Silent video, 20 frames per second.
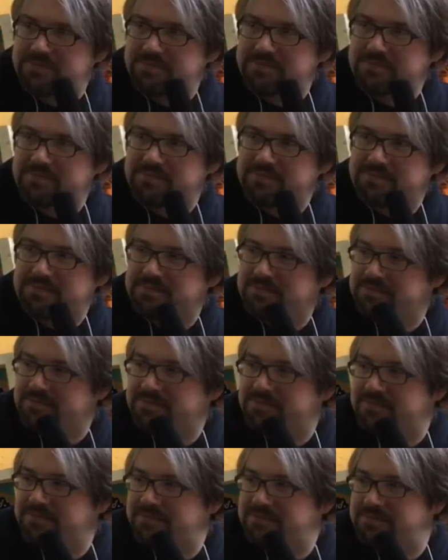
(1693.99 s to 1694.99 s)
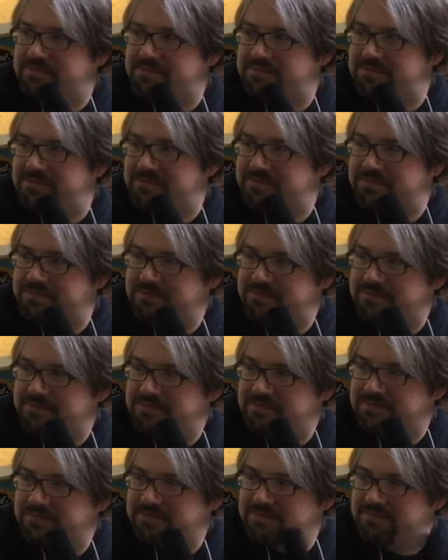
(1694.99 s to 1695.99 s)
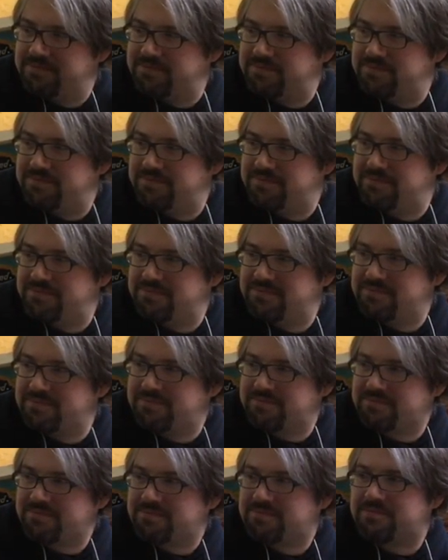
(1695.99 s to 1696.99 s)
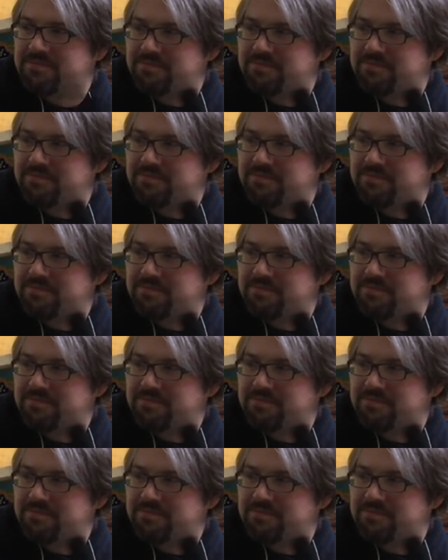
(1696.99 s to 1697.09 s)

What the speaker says: This person isn't speaking.